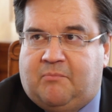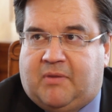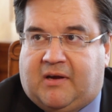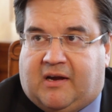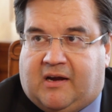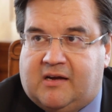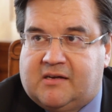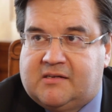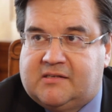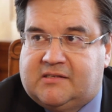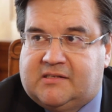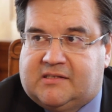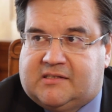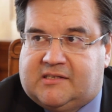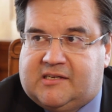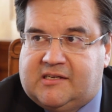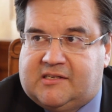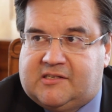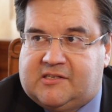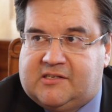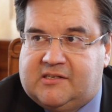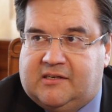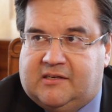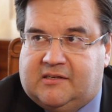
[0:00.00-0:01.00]
Because
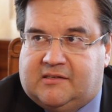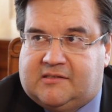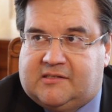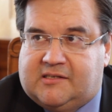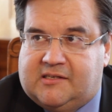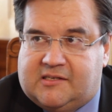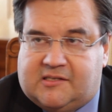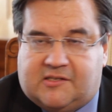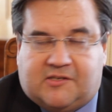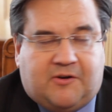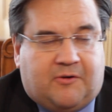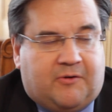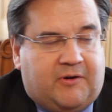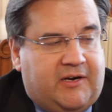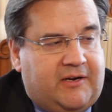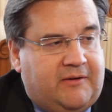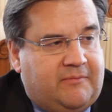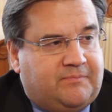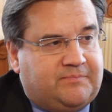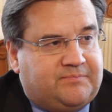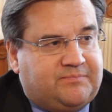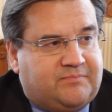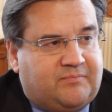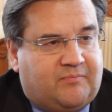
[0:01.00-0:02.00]
it's history,
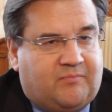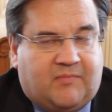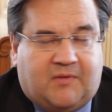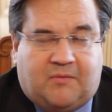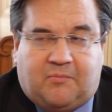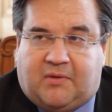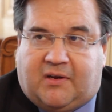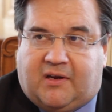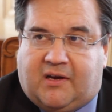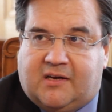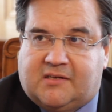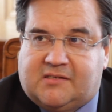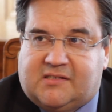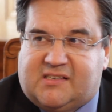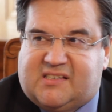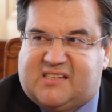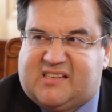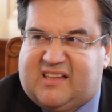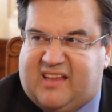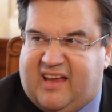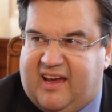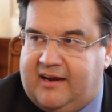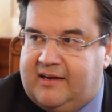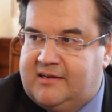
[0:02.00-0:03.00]
because
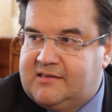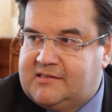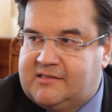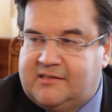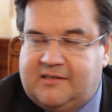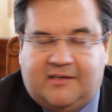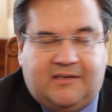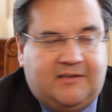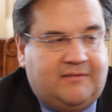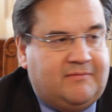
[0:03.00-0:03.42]
it's legacy.